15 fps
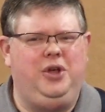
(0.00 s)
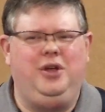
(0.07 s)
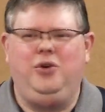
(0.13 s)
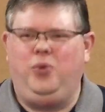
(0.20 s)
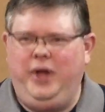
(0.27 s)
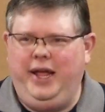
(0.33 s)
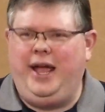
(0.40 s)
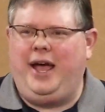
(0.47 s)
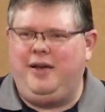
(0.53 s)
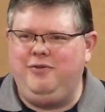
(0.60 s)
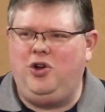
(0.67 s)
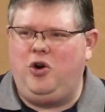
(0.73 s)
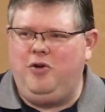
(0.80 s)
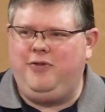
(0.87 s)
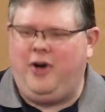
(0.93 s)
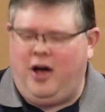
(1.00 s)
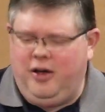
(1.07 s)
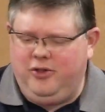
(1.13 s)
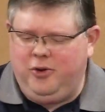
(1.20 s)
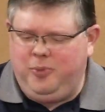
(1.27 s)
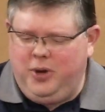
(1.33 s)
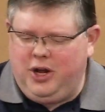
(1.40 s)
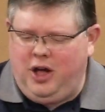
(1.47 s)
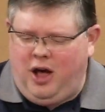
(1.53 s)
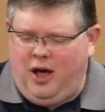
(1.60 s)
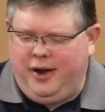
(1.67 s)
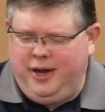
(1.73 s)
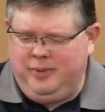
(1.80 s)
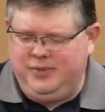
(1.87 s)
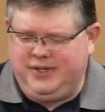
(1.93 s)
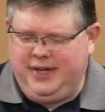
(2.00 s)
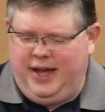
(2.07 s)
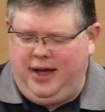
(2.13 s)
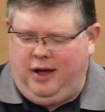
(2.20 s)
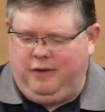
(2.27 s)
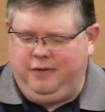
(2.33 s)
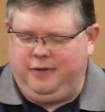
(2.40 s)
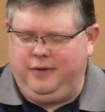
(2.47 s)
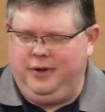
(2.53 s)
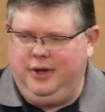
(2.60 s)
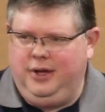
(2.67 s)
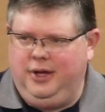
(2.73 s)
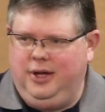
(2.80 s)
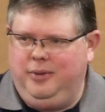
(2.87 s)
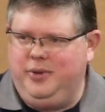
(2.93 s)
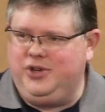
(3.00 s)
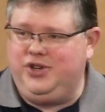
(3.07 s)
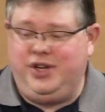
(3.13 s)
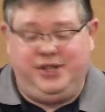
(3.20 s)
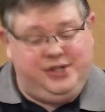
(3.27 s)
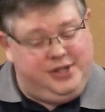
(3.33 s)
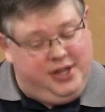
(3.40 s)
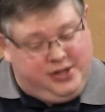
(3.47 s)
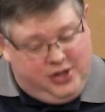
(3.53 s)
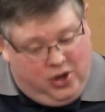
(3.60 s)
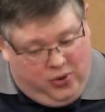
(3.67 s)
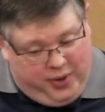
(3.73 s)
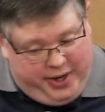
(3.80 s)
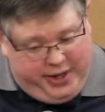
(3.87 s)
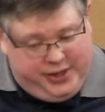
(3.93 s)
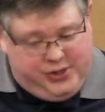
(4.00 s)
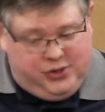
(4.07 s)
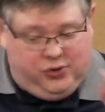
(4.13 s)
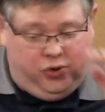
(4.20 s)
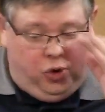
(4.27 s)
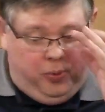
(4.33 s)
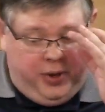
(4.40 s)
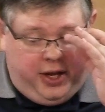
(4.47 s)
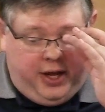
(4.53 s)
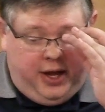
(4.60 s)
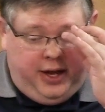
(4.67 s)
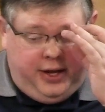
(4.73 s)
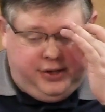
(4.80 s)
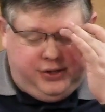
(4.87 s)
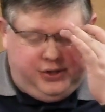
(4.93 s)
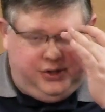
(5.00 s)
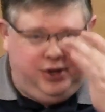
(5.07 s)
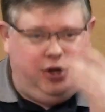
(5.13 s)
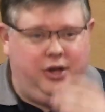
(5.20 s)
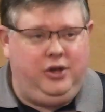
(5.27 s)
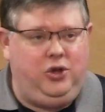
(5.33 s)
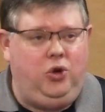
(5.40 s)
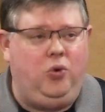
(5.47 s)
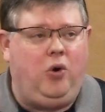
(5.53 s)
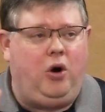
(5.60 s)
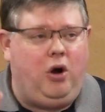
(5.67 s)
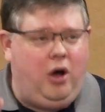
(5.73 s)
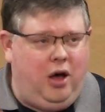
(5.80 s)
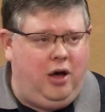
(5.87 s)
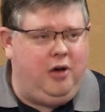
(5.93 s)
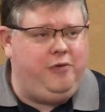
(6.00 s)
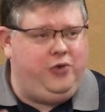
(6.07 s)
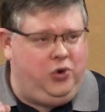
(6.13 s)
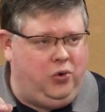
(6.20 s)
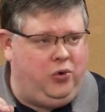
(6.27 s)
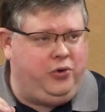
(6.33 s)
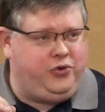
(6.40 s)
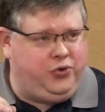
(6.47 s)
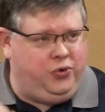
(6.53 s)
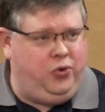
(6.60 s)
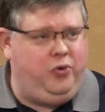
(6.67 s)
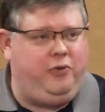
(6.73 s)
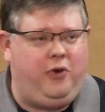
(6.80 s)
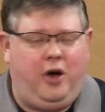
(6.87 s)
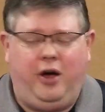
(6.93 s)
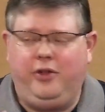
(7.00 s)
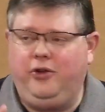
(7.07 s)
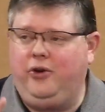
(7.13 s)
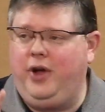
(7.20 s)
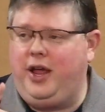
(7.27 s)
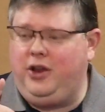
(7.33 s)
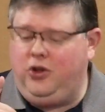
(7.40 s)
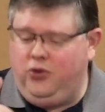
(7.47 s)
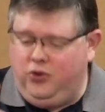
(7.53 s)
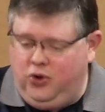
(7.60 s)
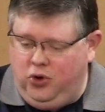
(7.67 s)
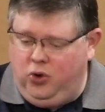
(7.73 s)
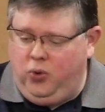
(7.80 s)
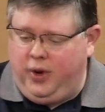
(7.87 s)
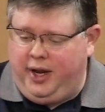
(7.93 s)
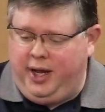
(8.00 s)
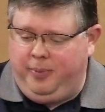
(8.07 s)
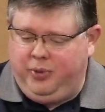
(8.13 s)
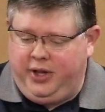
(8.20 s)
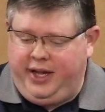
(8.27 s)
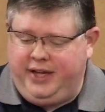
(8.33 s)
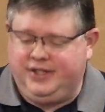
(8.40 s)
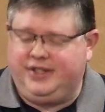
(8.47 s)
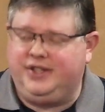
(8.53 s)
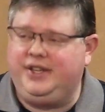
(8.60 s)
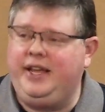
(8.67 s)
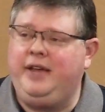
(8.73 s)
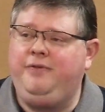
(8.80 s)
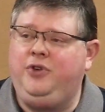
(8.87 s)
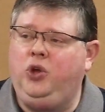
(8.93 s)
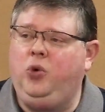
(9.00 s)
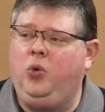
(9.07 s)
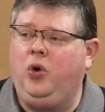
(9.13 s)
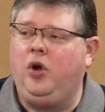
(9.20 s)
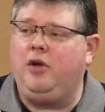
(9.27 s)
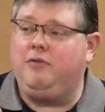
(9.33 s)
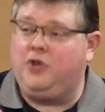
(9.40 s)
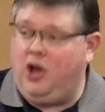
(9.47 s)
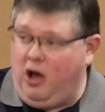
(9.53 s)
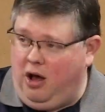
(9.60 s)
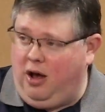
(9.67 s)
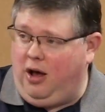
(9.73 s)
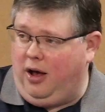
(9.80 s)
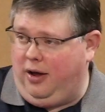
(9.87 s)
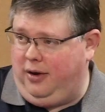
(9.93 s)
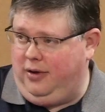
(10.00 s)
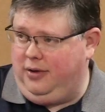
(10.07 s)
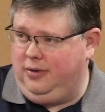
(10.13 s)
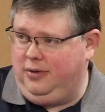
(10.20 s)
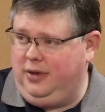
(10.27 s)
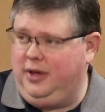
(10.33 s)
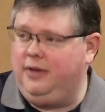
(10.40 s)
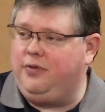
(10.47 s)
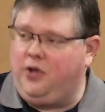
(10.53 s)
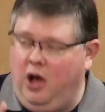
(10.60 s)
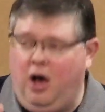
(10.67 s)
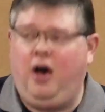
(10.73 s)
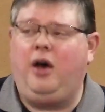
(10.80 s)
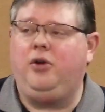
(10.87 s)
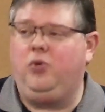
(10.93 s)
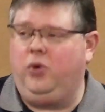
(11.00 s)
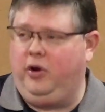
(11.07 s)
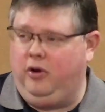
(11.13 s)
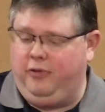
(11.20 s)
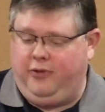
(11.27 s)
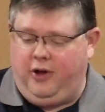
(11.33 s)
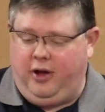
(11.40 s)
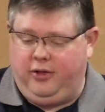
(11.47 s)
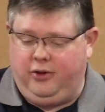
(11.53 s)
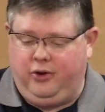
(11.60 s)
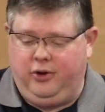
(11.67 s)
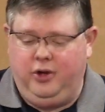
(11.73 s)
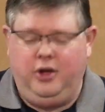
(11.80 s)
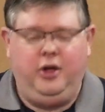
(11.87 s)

We have no father but God himself. But Jesus says, no, it is true because you are of your true father and you do what he pleases. If you were of God, if God were your father,